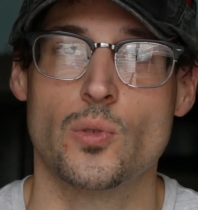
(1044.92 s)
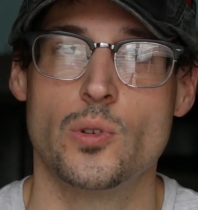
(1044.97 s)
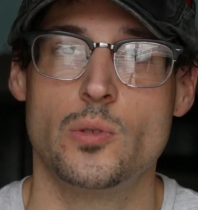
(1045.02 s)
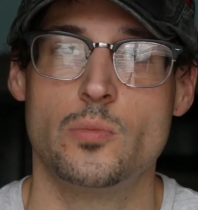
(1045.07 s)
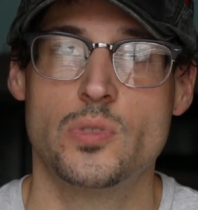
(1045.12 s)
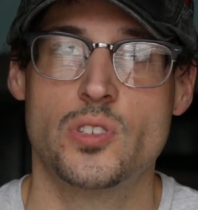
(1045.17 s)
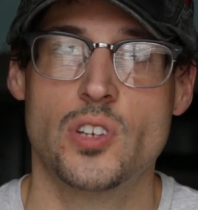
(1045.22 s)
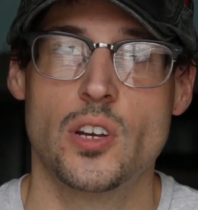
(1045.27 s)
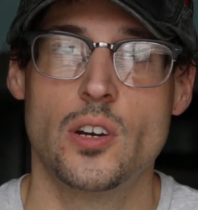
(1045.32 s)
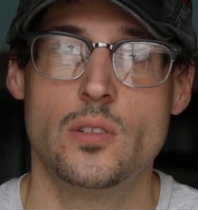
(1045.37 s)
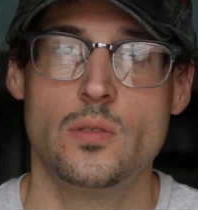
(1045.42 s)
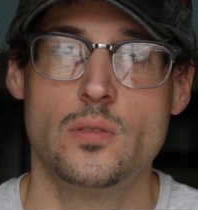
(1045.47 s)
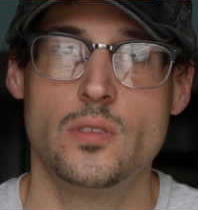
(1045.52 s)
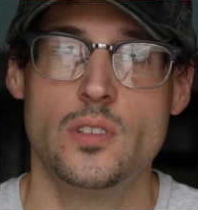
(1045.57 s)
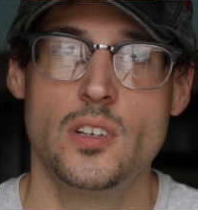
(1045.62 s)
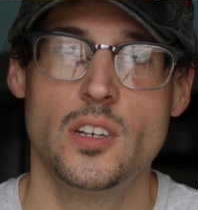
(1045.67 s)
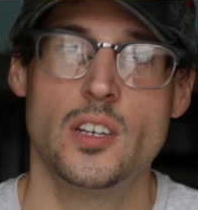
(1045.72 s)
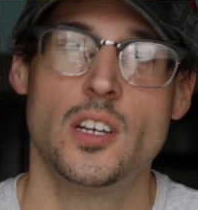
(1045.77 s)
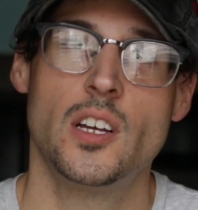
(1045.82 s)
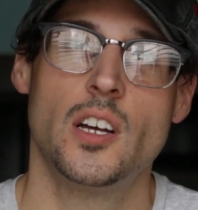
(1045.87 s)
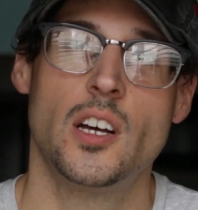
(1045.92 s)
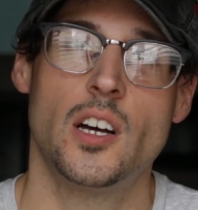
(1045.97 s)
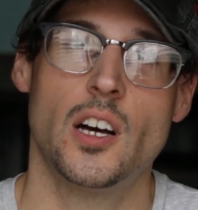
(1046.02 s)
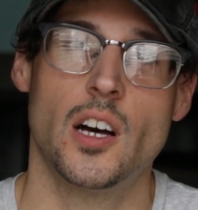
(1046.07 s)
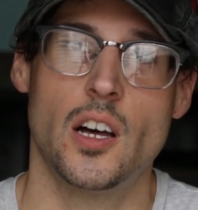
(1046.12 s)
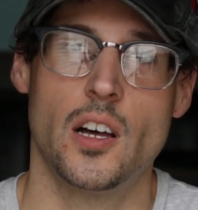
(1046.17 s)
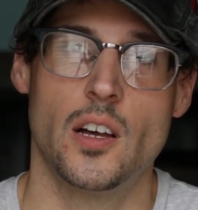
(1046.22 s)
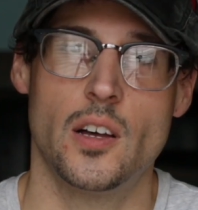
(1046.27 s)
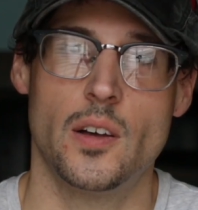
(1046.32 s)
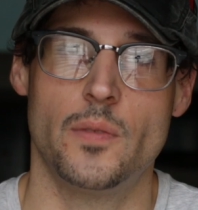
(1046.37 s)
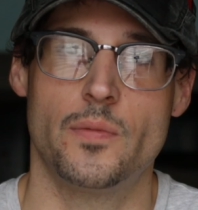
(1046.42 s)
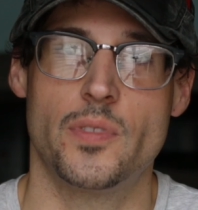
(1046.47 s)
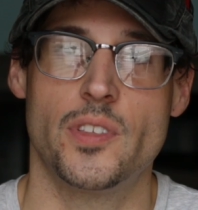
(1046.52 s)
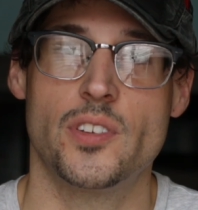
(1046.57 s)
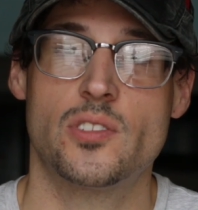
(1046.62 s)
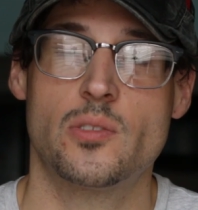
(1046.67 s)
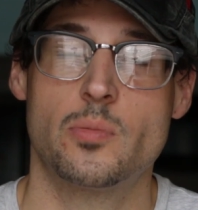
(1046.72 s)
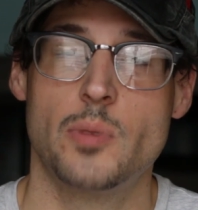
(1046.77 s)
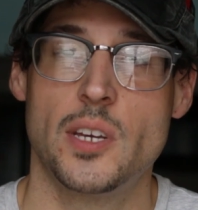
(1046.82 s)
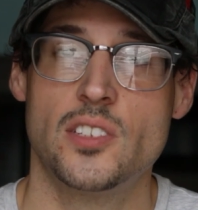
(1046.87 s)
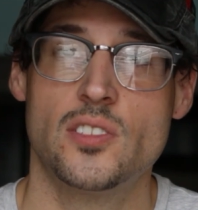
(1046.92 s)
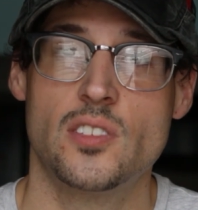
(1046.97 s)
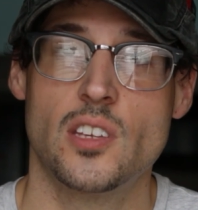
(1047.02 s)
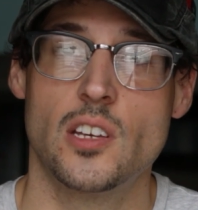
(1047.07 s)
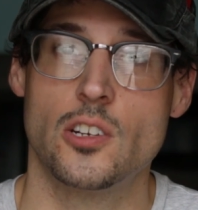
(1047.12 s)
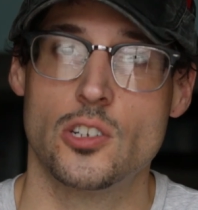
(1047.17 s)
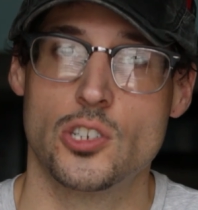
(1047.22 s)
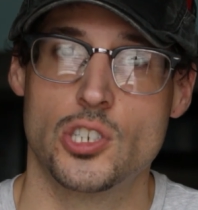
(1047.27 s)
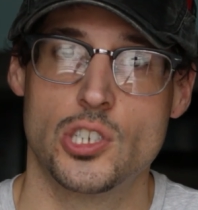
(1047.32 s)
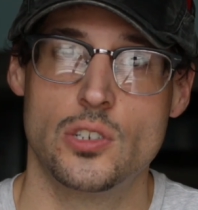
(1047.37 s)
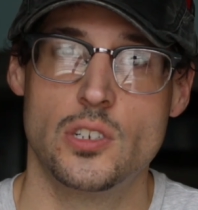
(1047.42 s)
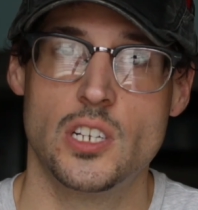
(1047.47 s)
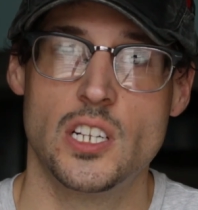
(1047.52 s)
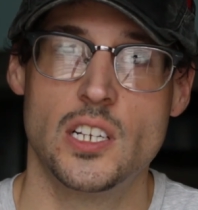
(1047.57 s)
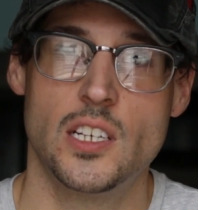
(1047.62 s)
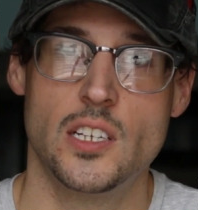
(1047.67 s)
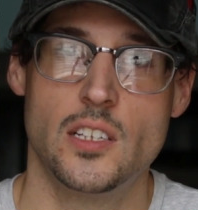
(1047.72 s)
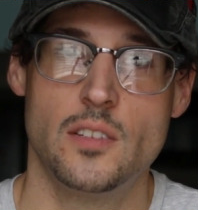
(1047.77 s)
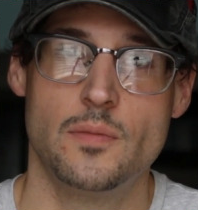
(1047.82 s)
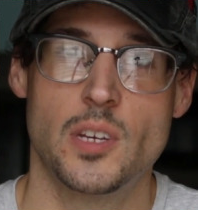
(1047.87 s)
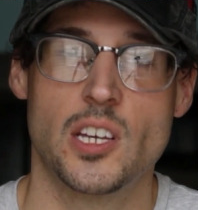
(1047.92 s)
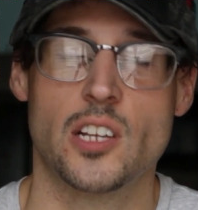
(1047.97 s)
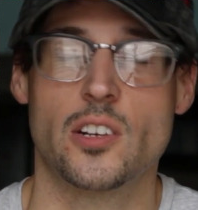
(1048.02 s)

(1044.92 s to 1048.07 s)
room tone of the space that you're shooting in,